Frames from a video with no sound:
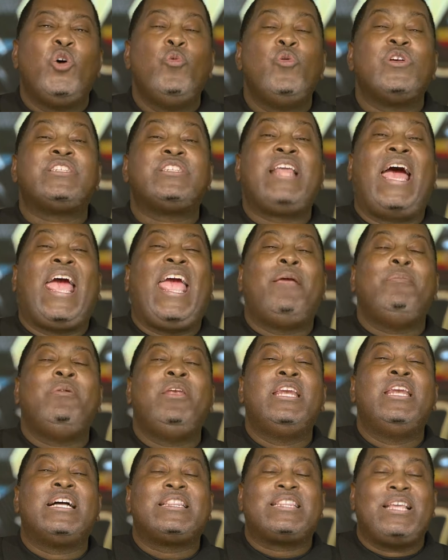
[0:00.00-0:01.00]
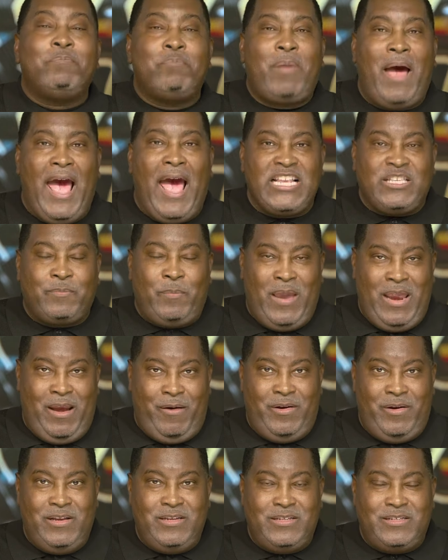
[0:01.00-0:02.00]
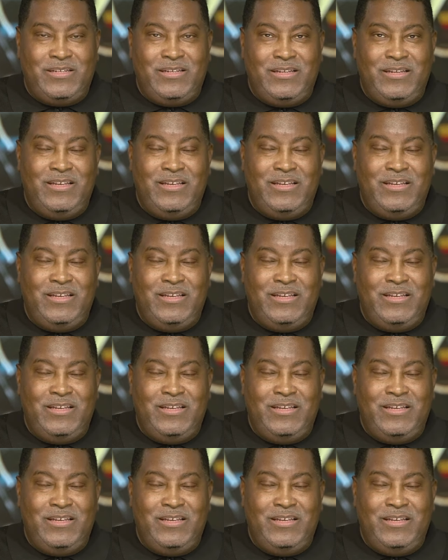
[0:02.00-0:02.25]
was named nothing by his parents.